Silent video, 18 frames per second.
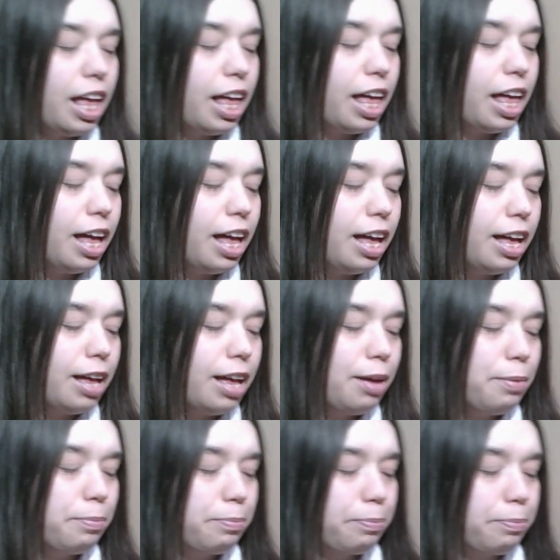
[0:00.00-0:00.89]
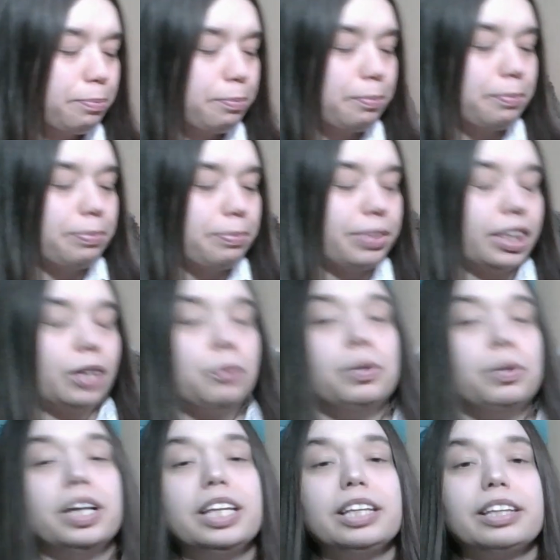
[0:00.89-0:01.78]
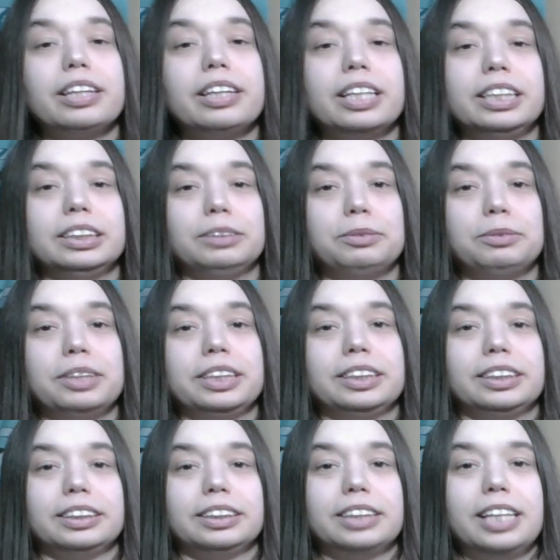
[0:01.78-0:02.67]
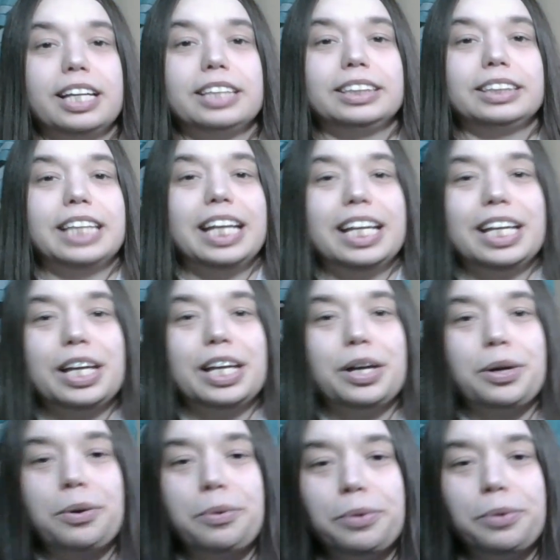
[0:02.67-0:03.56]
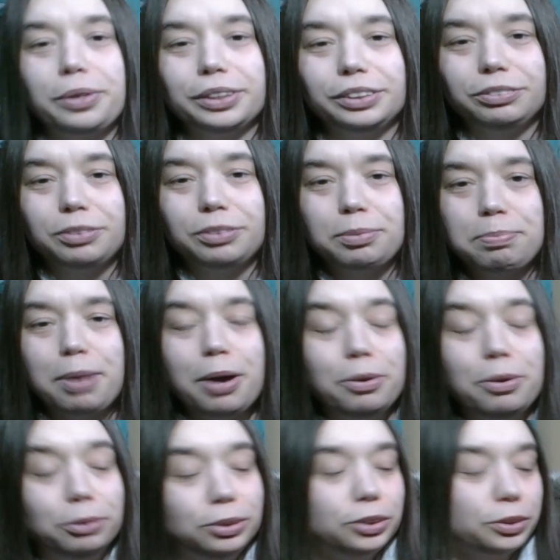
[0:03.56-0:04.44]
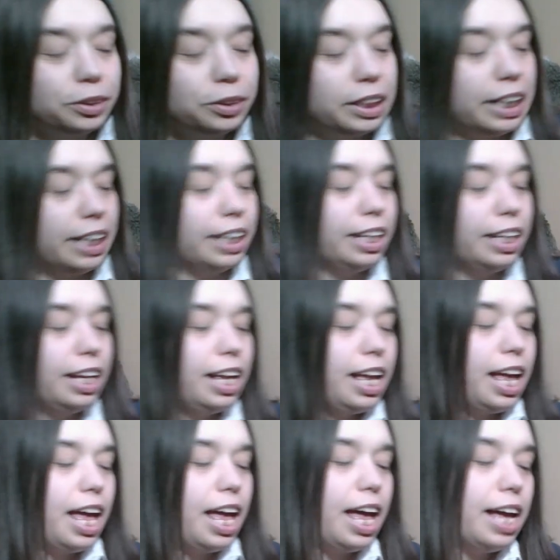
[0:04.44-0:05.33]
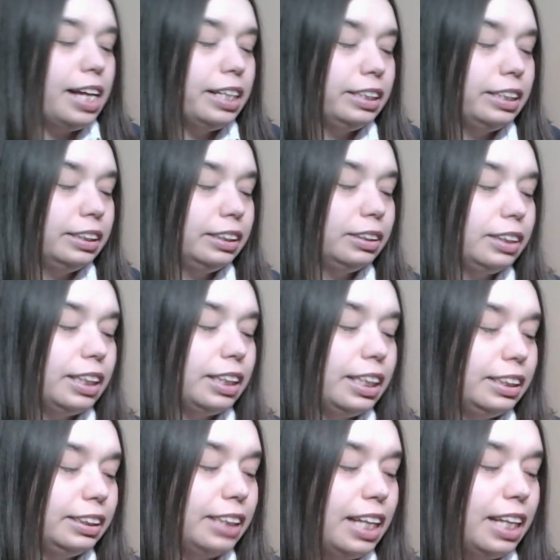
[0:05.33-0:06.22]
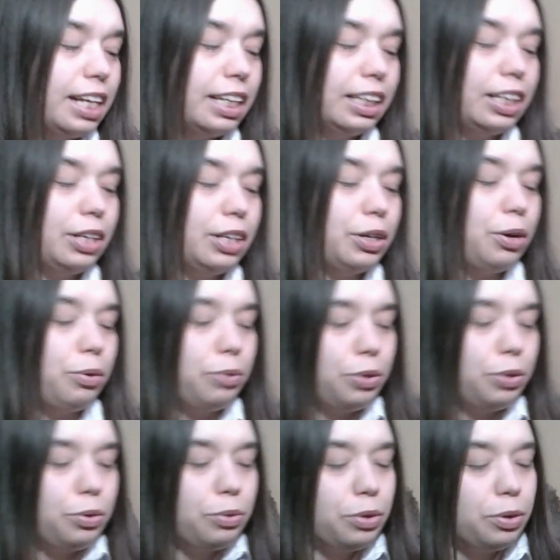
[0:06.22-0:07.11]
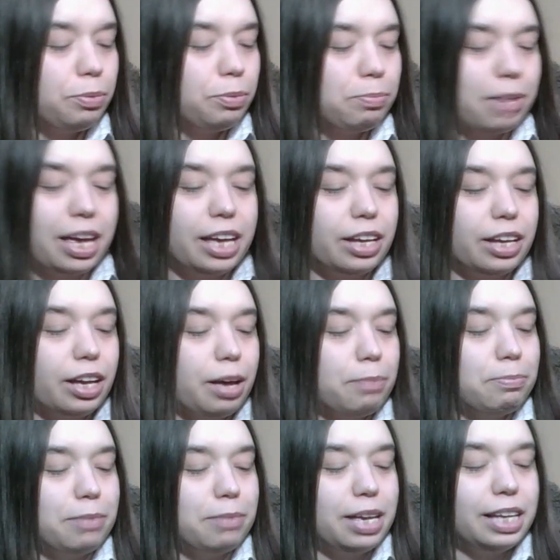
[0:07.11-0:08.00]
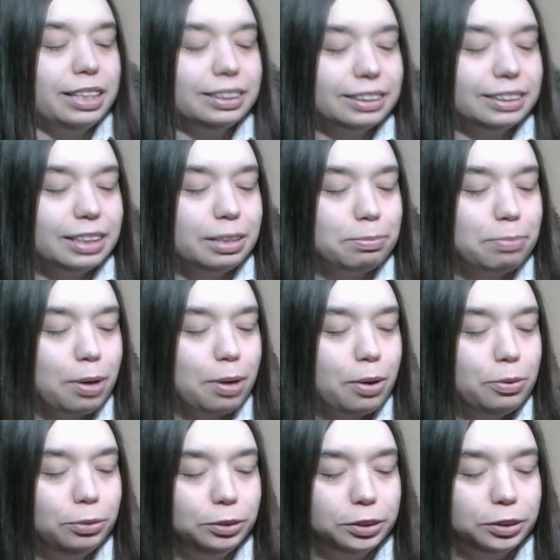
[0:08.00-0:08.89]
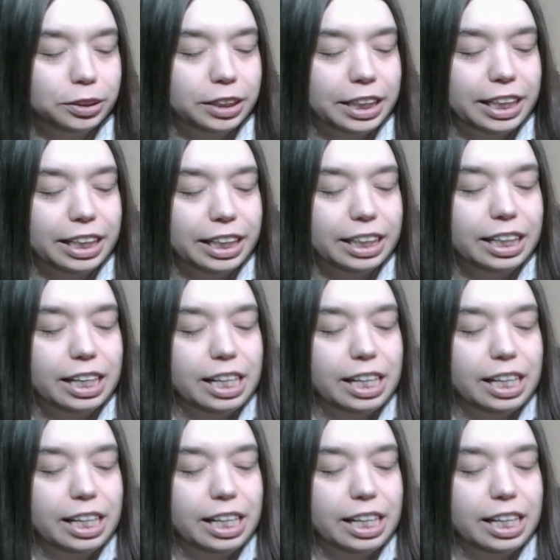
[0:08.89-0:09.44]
One of the things was taking a course for poetry, and they said, you know, you can make amazing poetry,